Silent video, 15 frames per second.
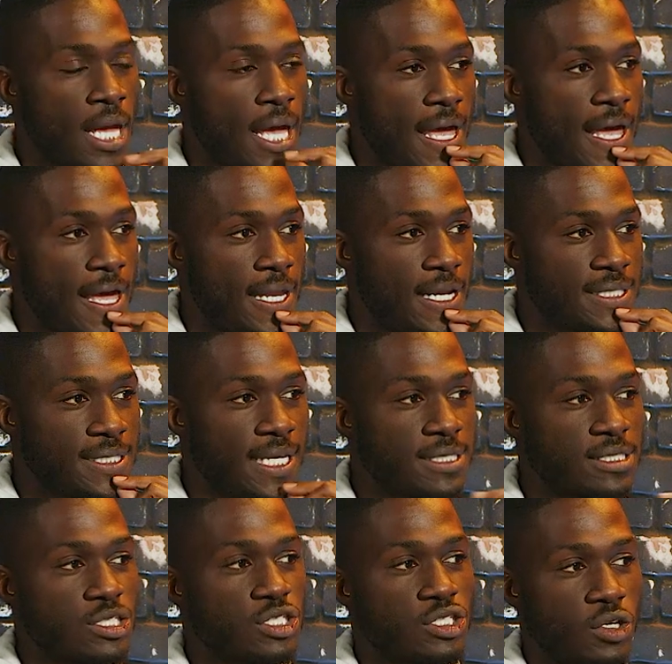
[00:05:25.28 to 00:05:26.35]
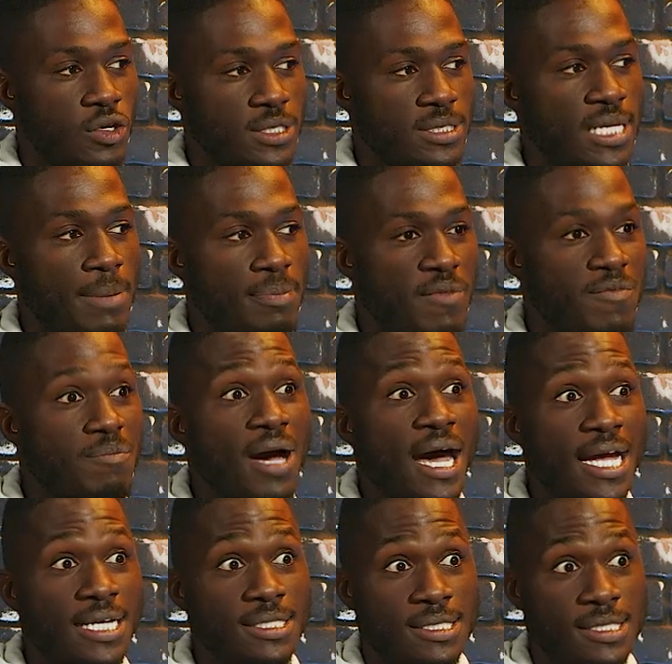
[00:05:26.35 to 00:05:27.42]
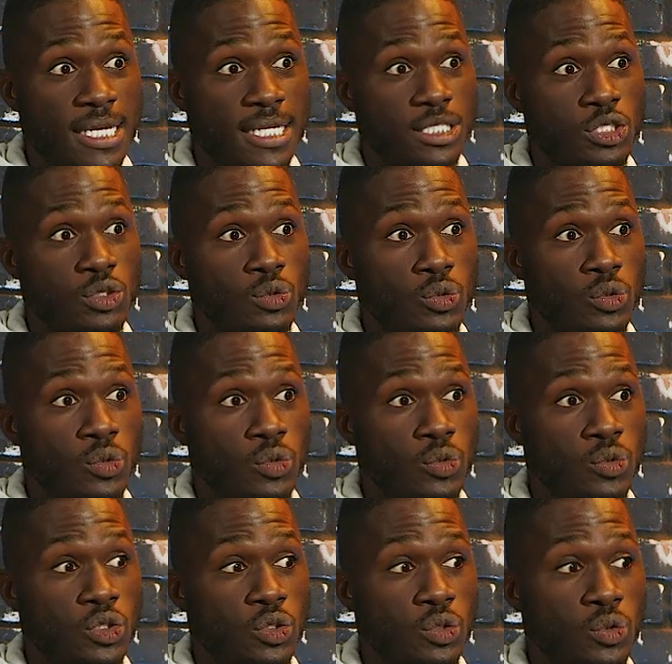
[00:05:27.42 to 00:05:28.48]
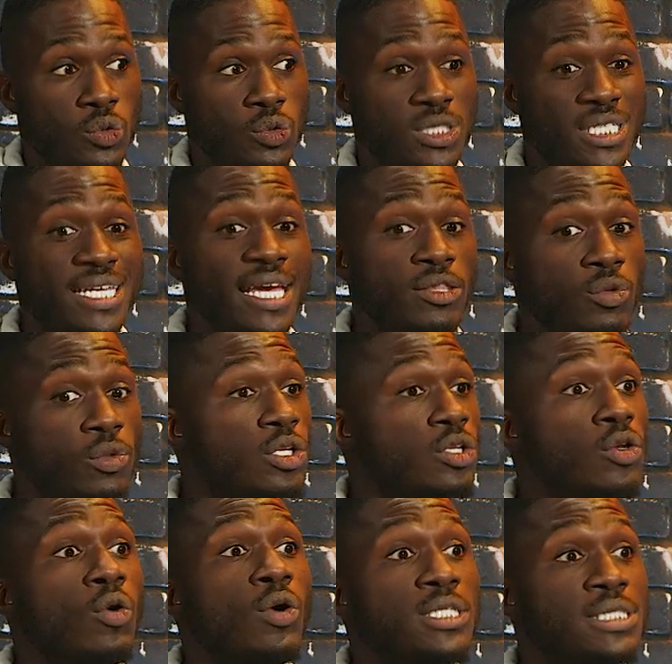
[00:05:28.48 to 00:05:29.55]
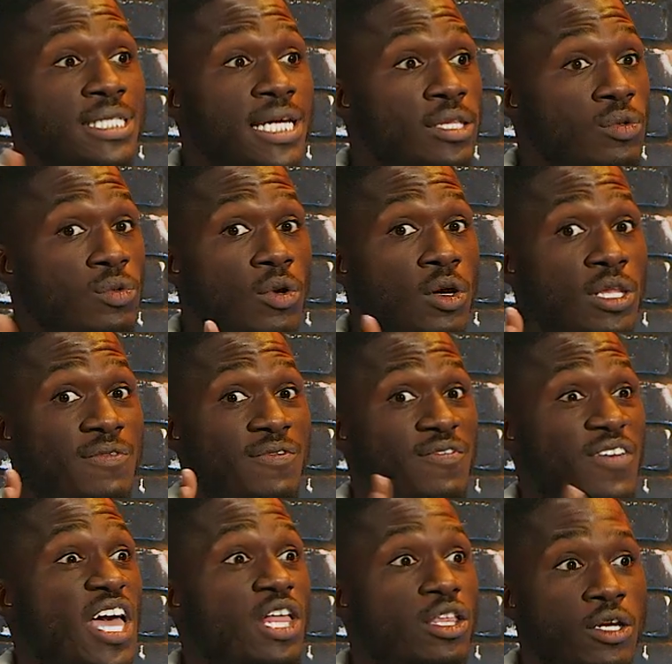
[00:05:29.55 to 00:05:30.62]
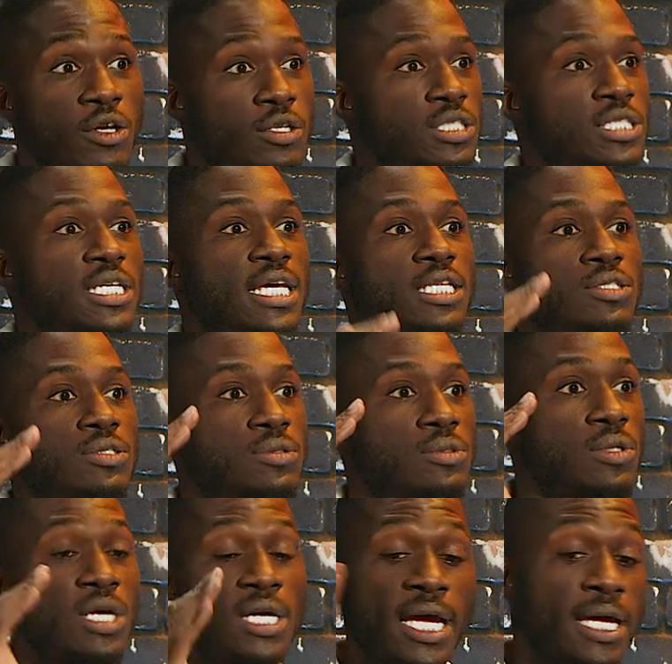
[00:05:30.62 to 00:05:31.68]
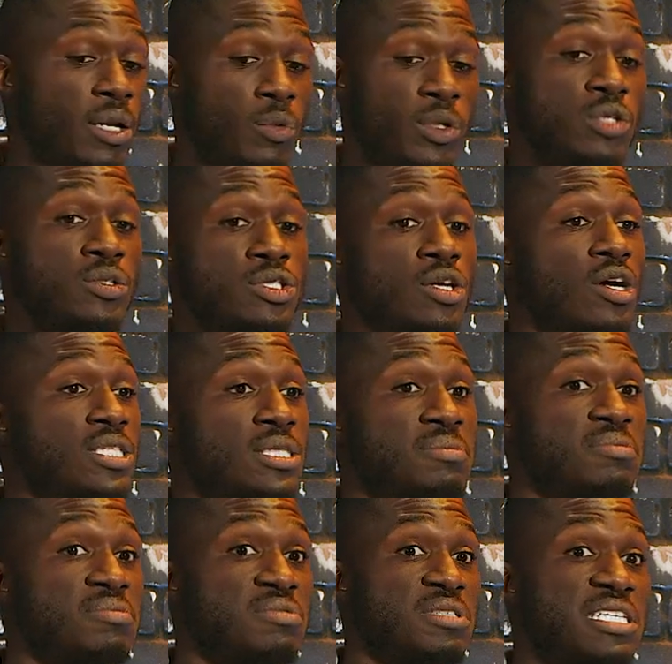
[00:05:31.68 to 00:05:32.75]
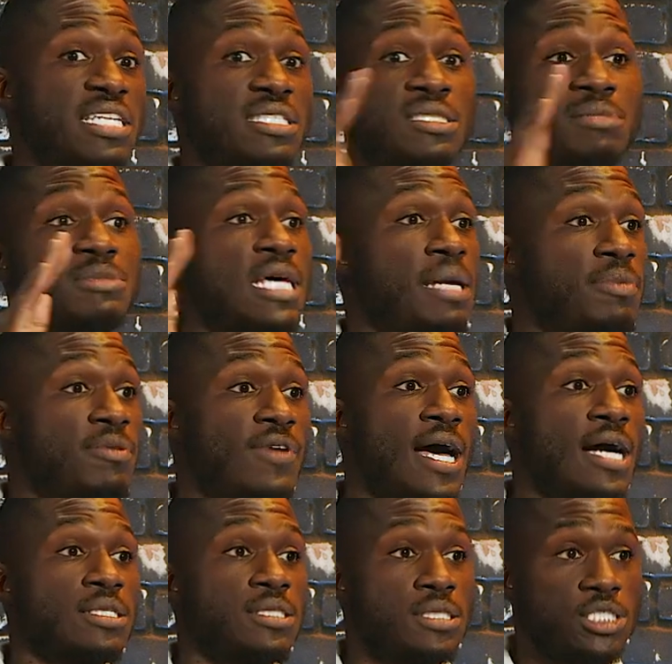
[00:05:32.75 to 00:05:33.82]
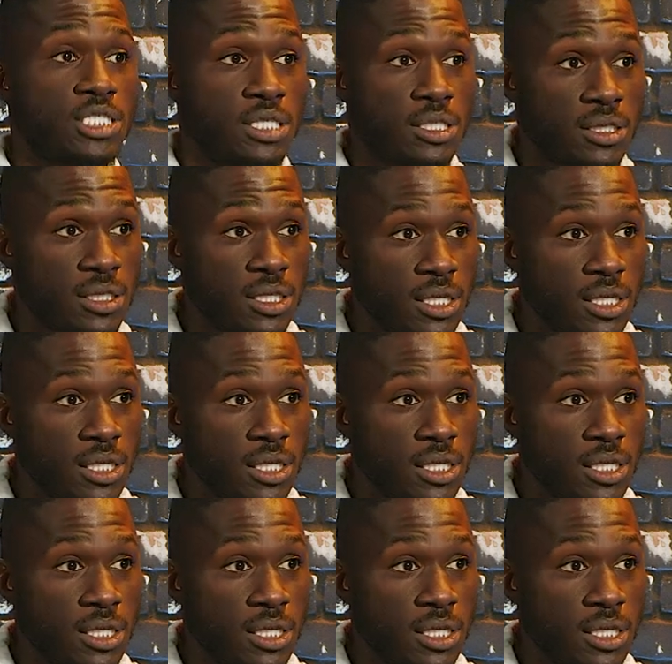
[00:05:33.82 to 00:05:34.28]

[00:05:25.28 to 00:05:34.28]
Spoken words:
And it takes a certain type of mindset to get through the noise, to get through all the failure, to get to... And then when you start to get some type of oxygen,